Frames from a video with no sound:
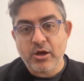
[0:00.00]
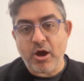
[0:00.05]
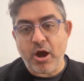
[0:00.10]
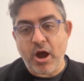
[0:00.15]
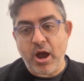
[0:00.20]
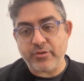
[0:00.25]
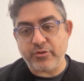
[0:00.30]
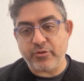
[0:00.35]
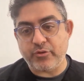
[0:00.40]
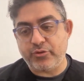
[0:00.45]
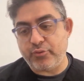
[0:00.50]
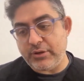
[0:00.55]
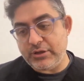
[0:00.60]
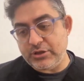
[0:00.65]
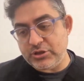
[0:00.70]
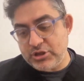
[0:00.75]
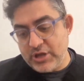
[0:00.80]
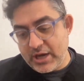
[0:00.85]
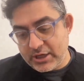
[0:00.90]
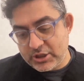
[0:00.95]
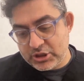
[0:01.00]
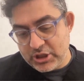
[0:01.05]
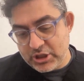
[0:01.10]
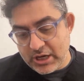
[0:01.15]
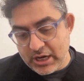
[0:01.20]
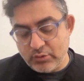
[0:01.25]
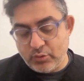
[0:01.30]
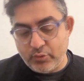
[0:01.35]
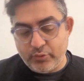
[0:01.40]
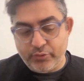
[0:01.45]
either through
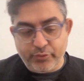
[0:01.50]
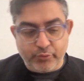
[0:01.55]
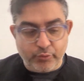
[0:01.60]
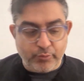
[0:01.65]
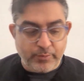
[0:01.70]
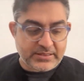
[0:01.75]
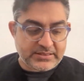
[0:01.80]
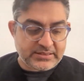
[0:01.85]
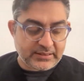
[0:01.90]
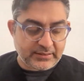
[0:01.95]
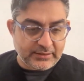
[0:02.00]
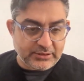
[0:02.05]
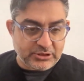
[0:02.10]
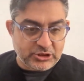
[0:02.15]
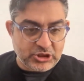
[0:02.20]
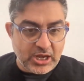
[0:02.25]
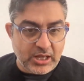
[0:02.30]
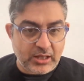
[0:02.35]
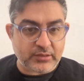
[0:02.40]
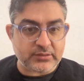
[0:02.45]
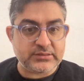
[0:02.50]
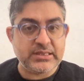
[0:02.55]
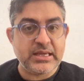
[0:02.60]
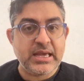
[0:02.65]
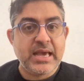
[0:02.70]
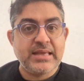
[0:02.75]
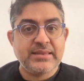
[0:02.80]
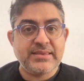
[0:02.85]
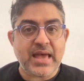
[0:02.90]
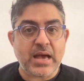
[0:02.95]
injection or through basically gels,
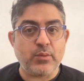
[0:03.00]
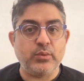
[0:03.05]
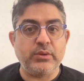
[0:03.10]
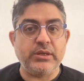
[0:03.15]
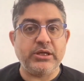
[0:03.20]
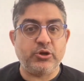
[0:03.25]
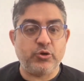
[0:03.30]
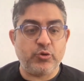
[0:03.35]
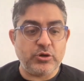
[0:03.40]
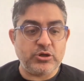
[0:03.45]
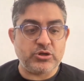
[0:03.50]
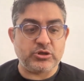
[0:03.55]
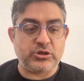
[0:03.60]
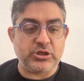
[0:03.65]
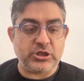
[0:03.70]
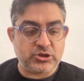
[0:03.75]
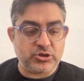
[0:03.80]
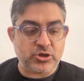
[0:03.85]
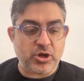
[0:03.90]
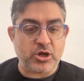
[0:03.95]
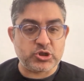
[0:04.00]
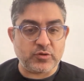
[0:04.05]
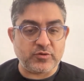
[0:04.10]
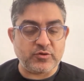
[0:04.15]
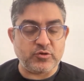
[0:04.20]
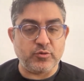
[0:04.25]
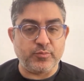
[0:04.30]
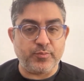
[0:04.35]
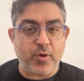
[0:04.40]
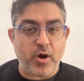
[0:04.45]
that will increase your testosterone
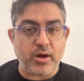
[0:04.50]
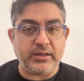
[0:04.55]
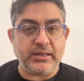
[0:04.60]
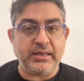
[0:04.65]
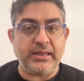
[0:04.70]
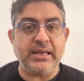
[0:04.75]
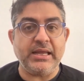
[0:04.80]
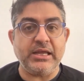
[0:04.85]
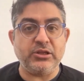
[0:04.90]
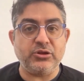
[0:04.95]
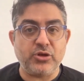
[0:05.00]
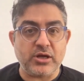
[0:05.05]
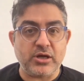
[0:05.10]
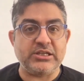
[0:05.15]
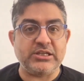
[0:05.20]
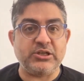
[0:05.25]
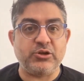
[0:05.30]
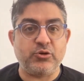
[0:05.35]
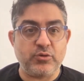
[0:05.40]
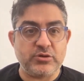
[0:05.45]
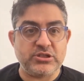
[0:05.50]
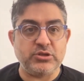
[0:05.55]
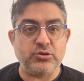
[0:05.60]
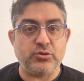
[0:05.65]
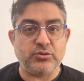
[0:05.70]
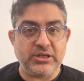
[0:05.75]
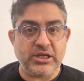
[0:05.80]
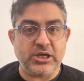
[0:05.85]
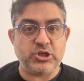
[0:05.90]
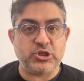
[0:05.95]
in your body, thus increasing your
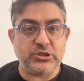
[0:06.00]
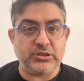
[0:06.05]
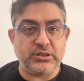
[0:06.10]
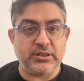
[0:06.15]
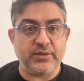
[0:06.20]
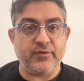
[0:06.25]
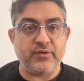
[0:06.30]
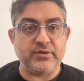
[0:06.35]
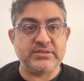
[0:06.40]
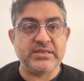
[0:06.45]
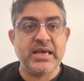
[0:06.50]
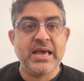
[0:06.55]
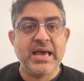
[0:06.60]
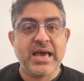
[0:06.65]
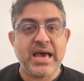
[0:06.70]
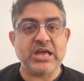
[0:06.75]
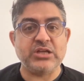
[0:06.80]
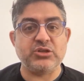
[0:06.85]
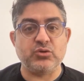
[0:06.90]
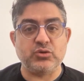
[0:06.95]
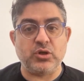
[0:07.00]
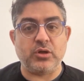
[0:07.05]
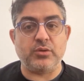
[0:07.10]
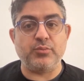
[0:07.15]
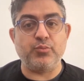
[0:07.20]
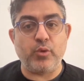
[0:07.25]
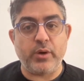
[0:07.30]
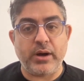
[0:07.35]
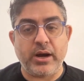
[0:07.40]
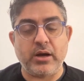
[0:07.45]
DHT levels, as a result
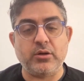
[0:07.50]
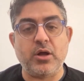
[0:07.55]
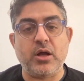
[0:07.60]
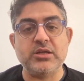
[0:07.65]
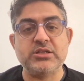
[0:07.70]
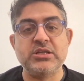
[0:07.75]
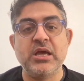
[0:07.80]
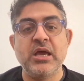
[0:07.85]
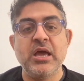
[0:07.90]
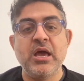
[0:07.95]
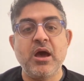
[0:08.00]
more hair loss.